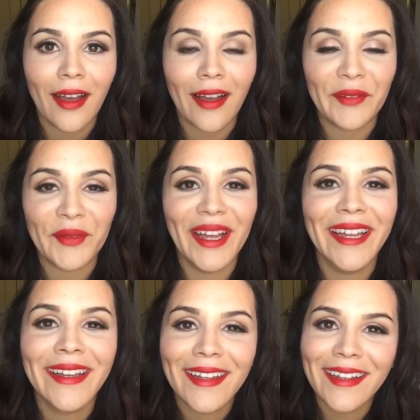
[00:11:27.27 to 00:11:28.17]
I'm
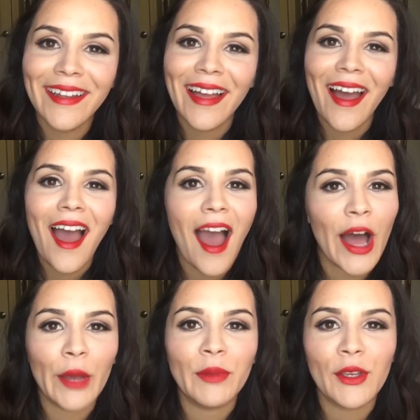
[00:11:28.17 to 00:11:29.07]

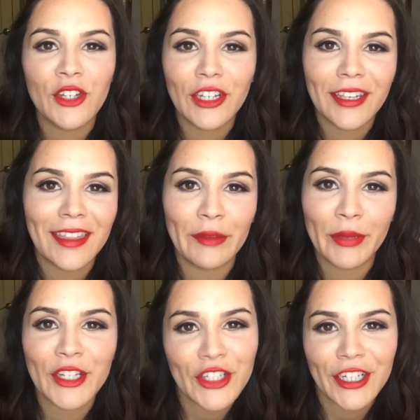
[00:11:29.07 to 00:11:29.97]
usually the
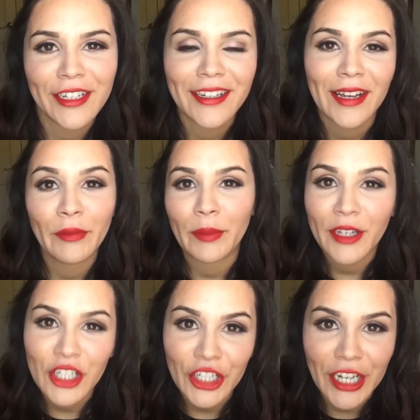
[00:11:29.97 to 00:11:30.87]
pusher. I'm a
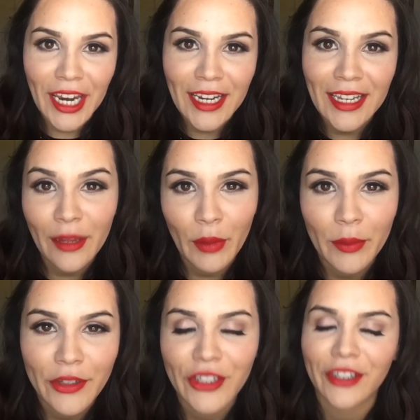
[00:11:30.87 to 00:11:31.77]
pusher, Katie. I'm a
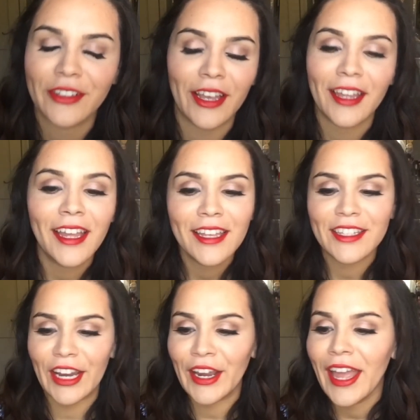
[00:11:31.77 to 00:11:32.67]
pusher. Okay,
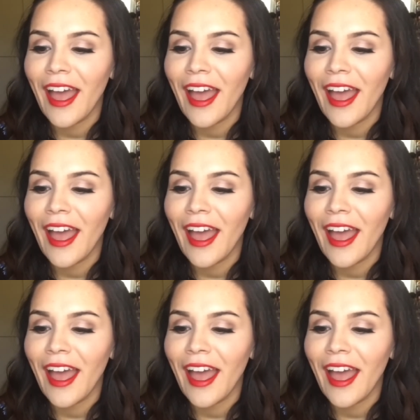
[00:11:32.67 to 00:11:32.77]
sorry.